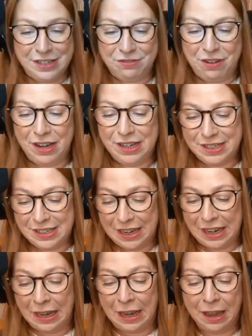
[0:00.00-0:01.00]

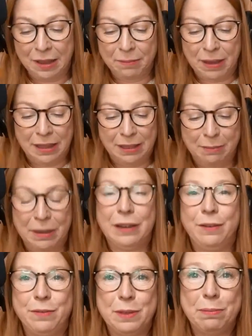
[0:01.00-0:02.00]
writing in the
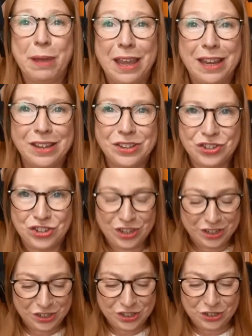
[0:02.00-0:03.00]
middle of the page
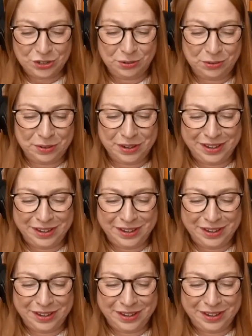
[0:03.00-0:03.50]
to